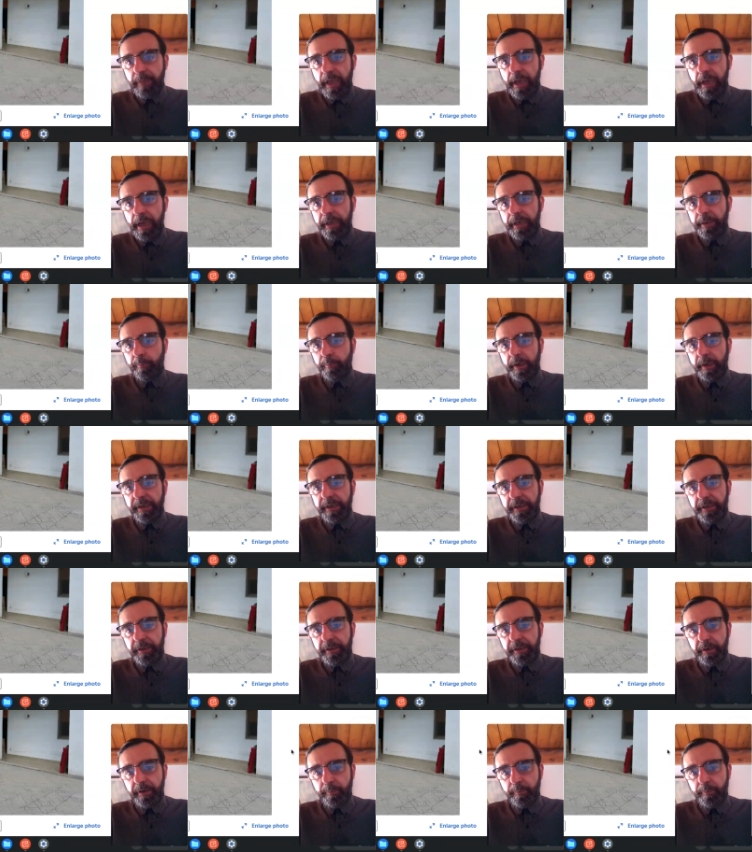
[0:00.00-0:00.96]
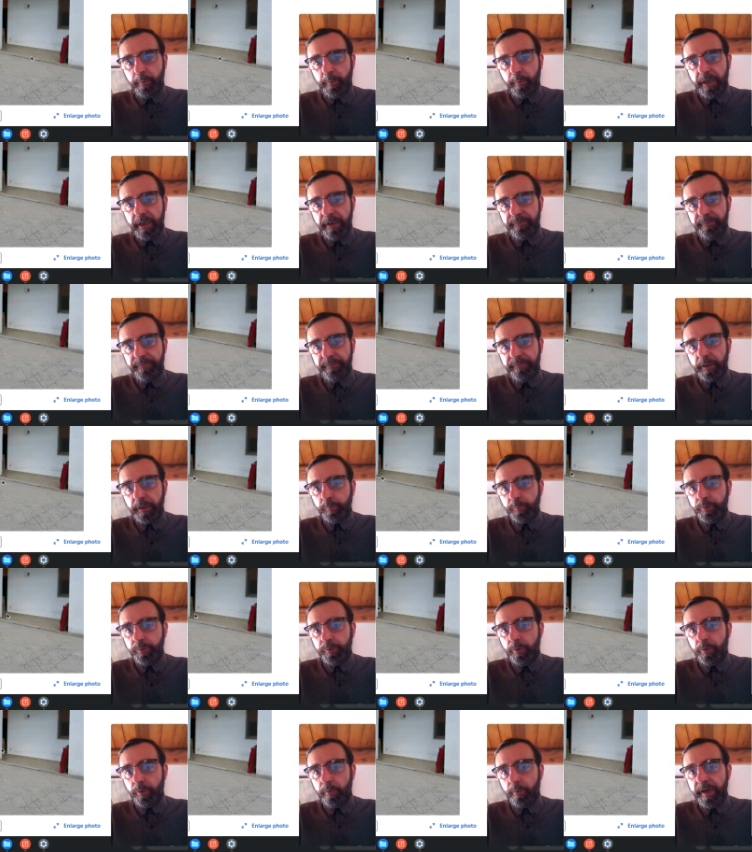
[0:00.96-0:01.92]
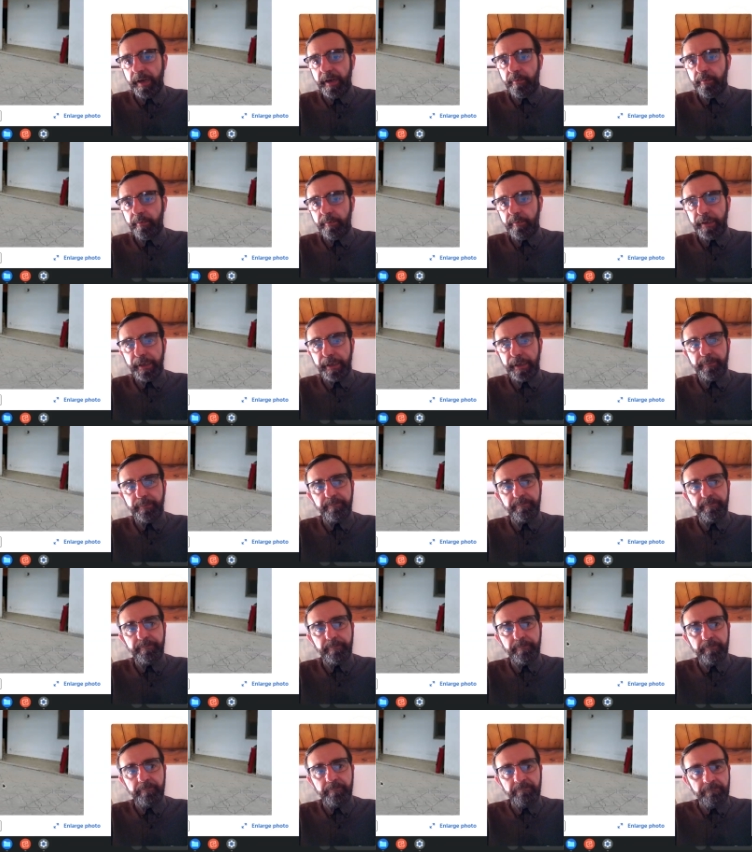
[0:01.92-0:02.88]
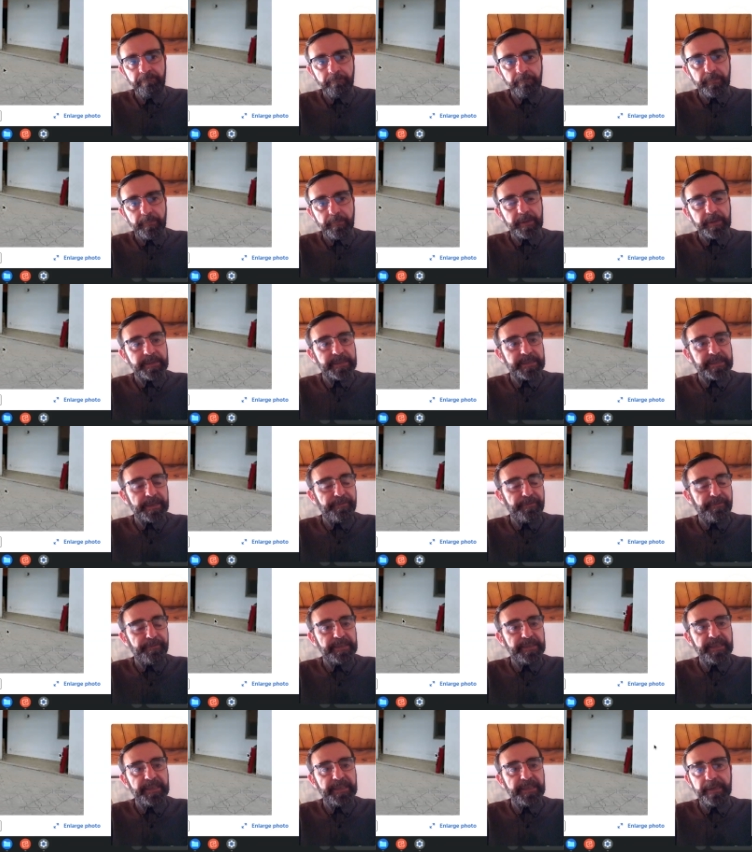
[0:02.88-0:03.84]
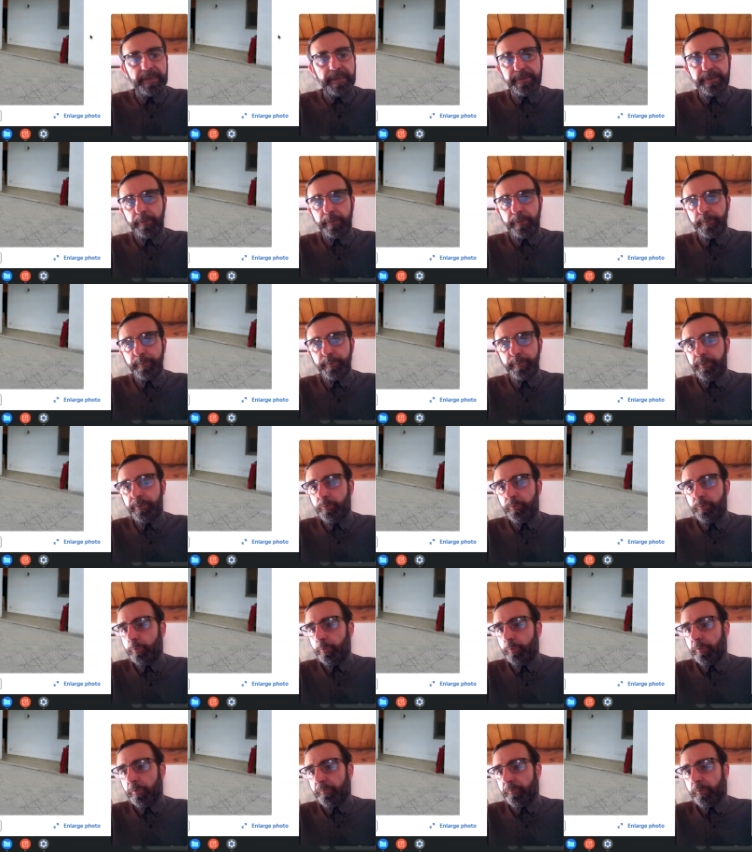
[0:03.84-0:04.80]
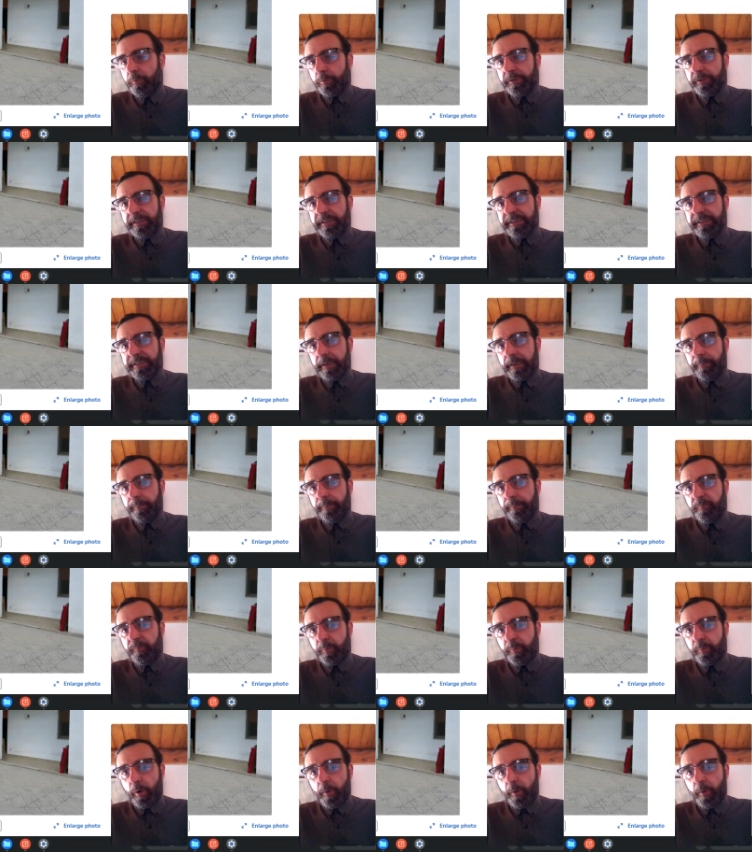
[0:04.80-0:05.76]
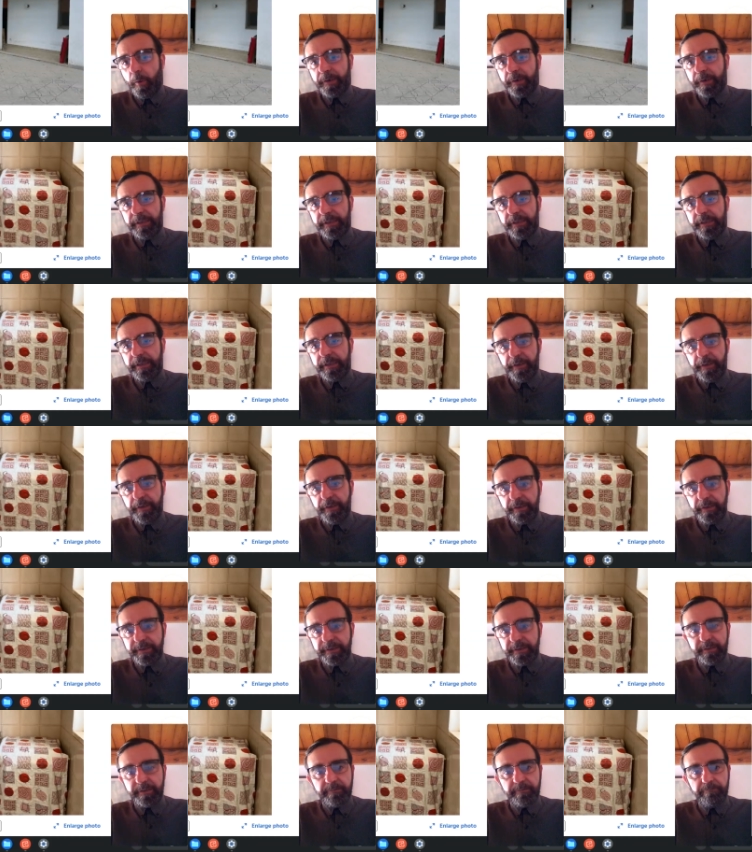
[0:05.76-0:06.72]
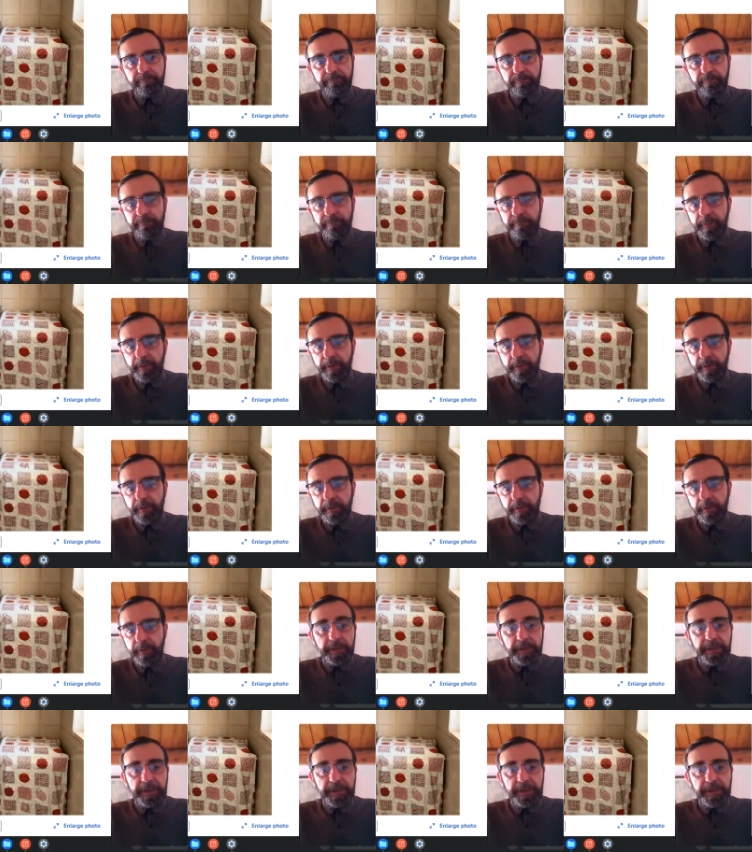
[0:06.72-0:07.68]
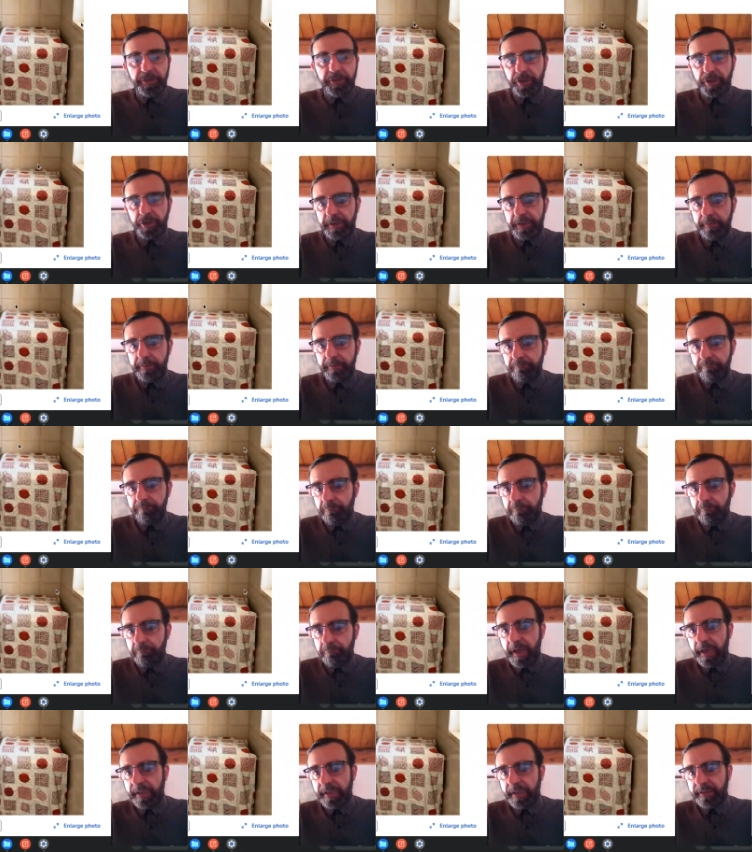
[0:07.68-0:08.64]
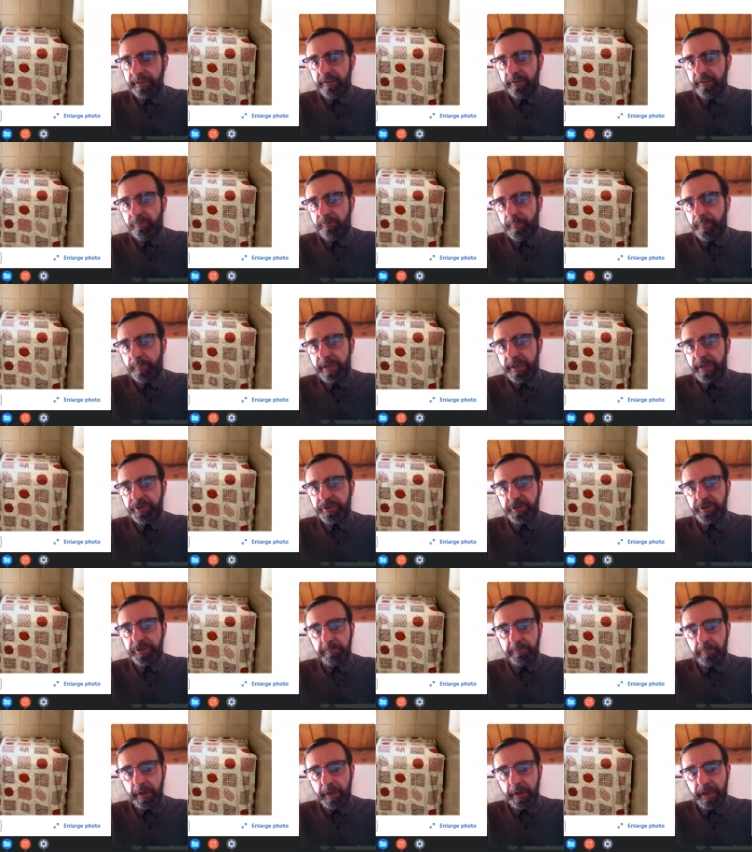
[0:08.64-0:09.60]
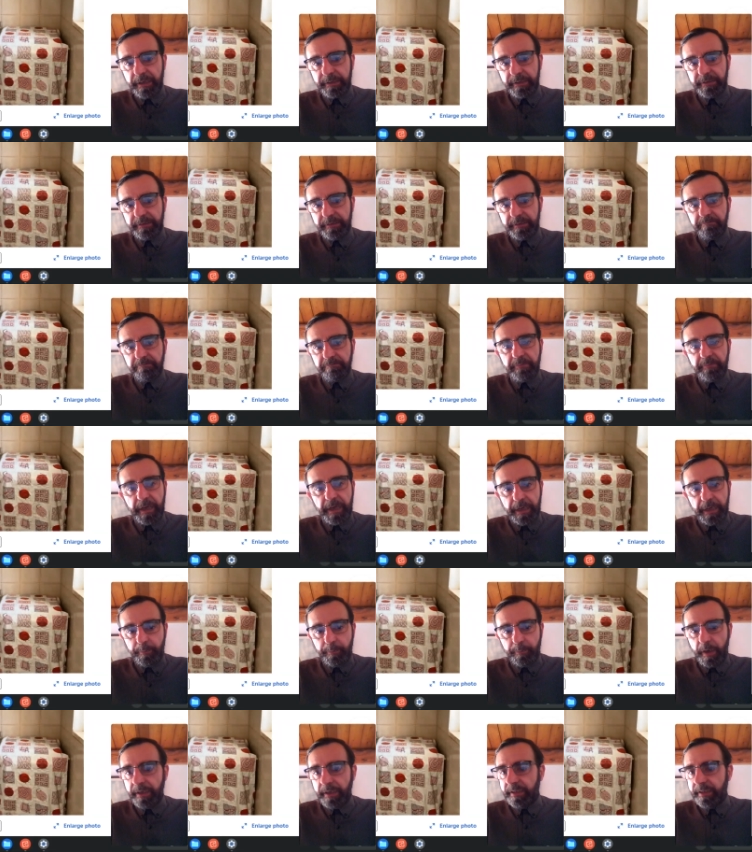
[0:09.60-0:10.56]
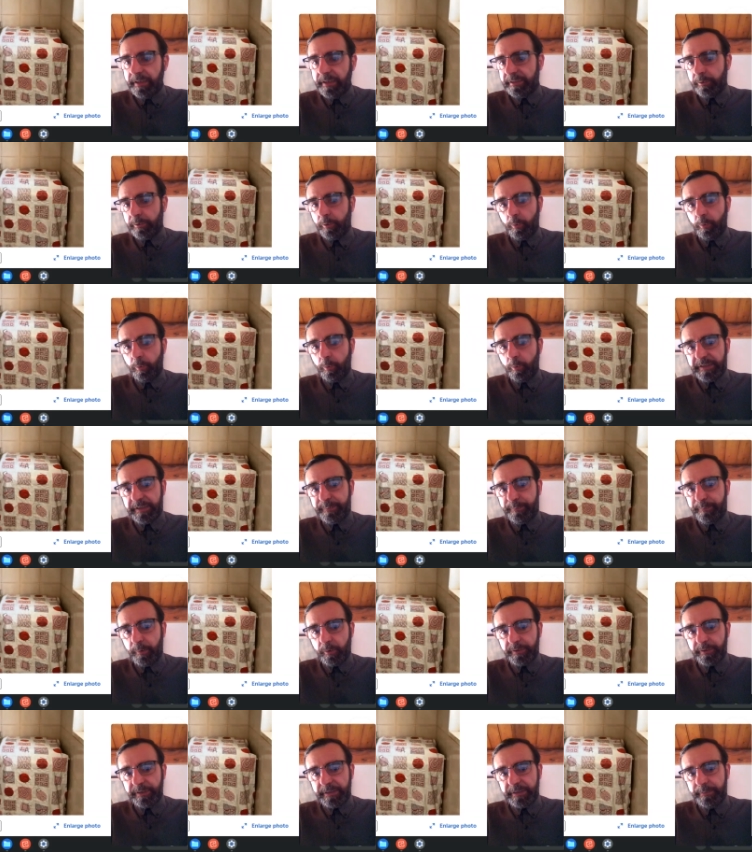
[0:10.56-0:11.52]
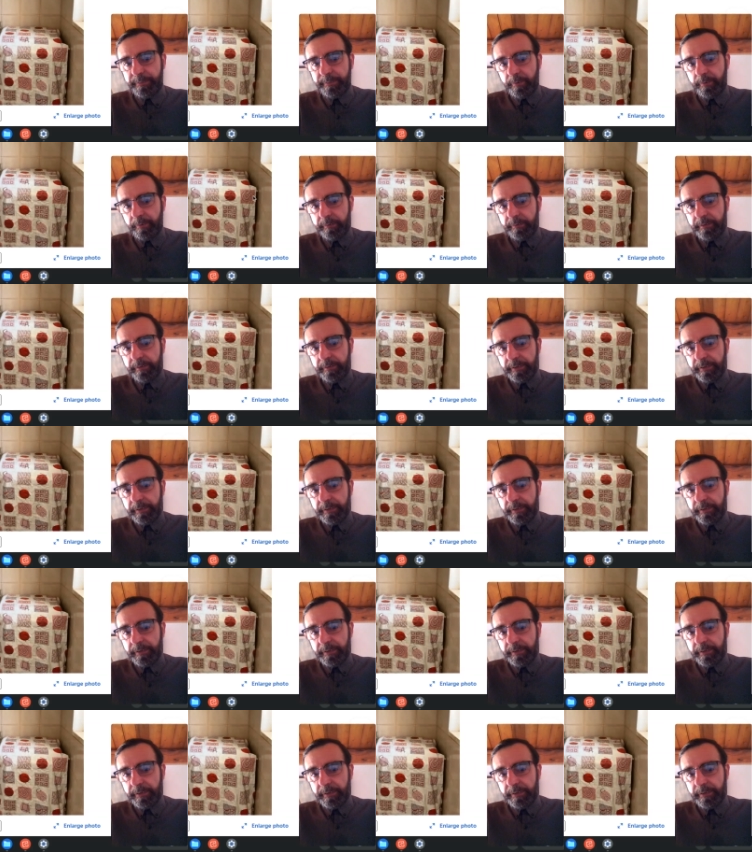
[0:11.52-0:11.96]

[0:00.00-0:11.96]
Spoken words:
Anyway, here we have the outdoor area. 79,000 euro for this type of property. If it's kitchen, nothing special, but Anyway, it's always possible.